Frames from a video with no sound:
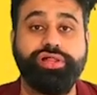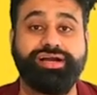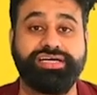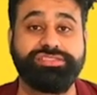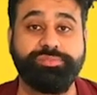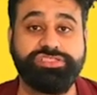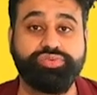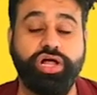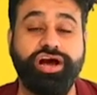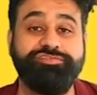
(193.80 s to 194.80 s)
customer base
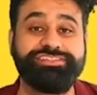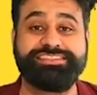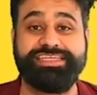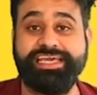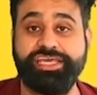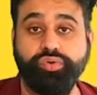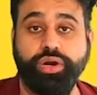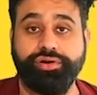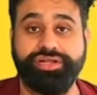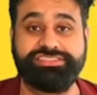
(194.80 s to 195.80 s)
will often seek you
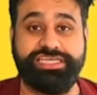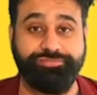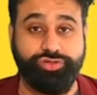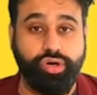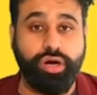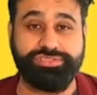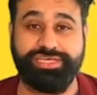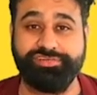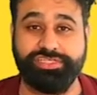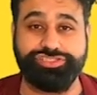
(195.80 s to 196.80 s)
out instead of you always
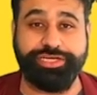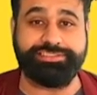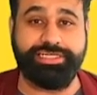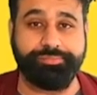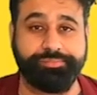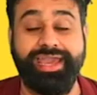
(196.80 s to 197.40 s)
having to chase them.